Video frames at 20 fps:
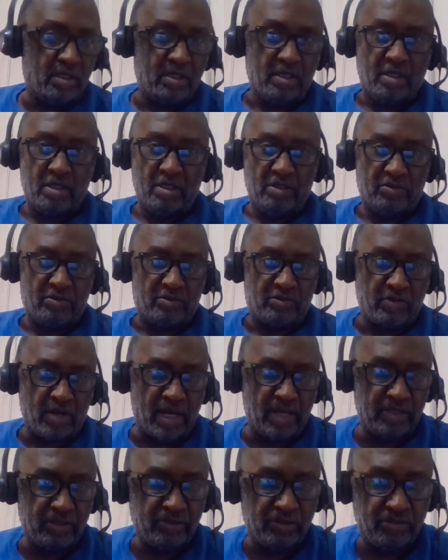is
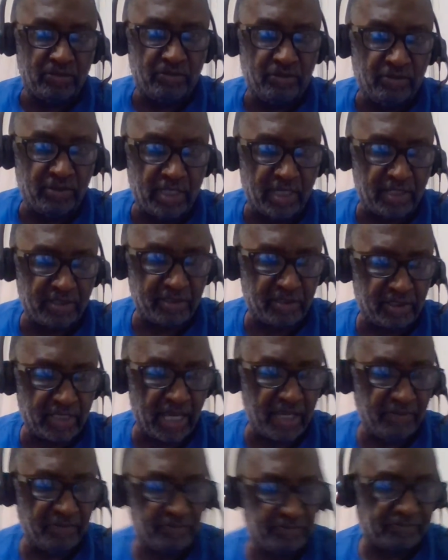trying to escape